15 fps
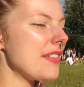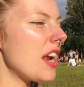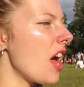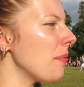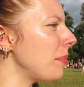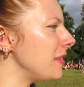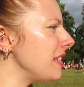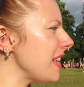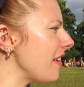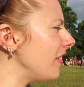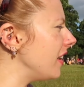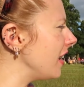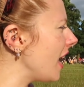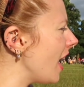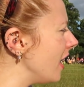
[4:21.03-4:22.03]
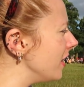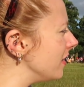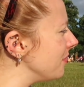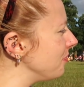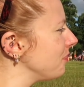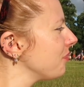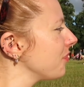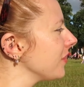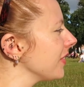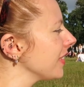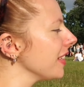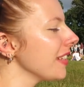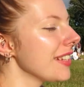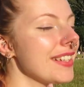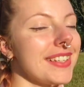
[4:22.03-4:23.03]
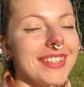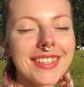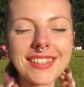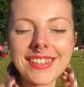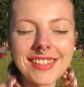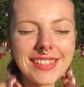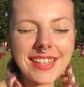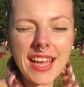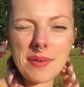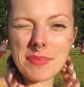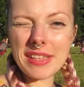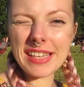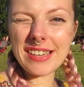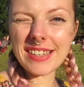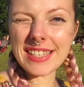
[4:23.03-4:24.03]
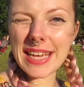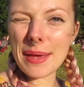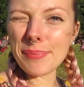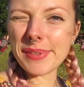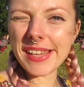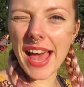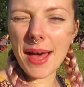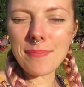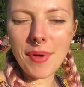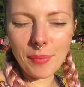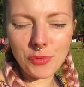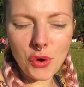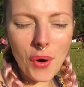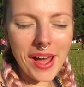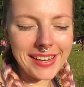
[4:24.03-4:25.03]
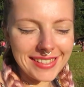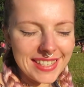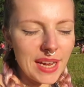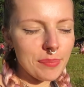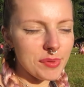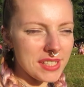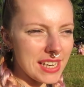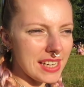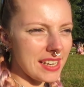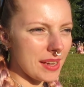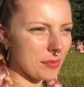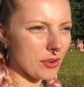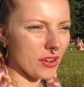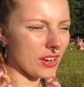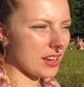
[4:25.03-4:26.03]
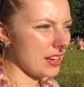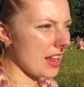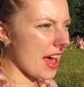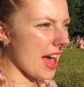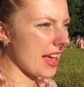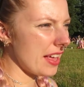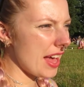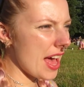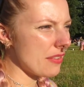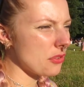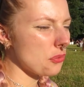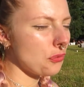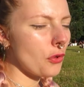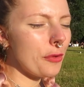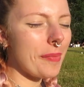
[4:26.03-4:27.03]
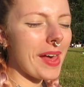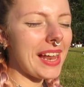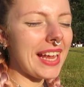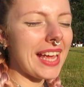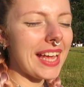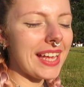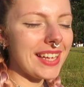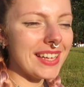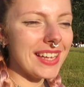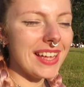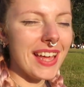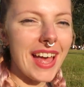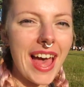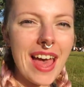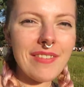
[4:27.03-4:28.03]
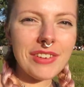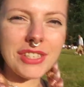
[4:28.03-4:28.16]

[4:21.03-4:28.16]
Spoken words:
even 7:30 yet. I'm a little tipsy, I'm quite tipsy, I'm not gonna lie. I have a full belly, I have